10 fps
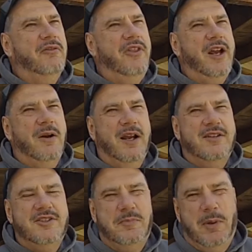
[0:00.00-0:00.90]
their
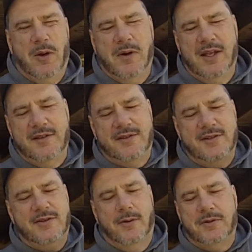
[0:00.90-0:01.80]

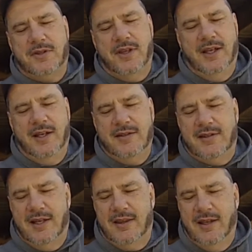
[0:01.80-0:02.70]
experiences, those things
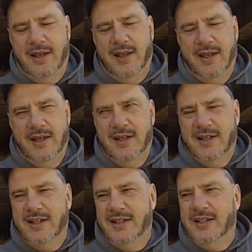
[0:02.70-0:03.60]
that they
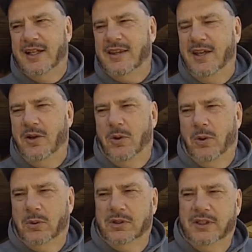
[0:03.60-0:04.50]

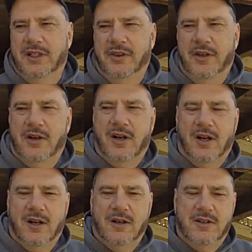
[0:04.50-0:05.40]
hold in their
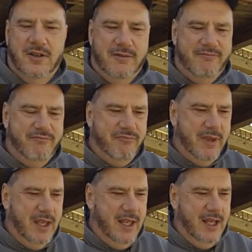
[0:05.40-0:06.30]
heart.
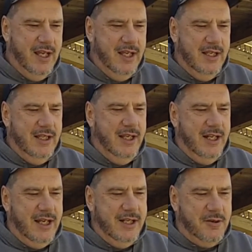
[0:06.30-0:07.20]

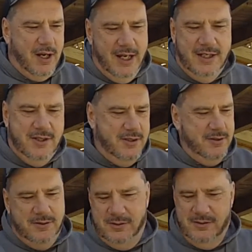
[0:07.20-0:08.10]
And I try
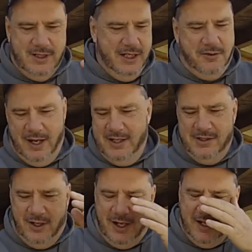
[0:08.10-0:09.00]
to
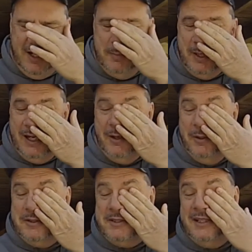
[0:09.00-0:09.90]
talk
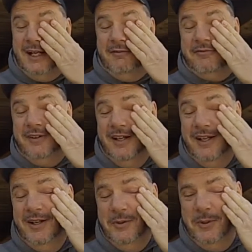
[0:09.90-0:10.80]
about stuff
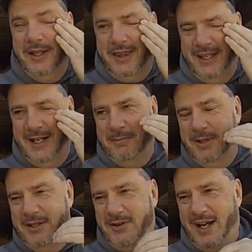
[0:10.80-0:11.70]
with them
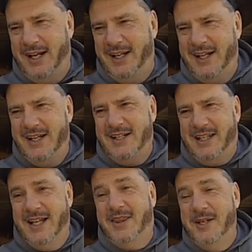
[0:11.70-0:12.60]
and try to
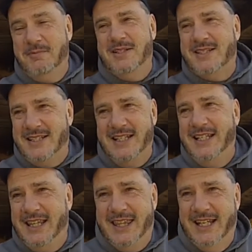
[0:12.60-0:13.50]
get them to
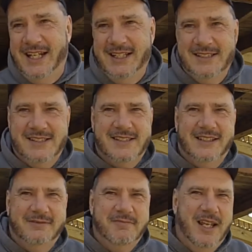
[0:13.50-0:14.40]
see things
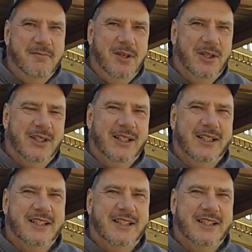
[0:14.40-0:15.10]
maybe a little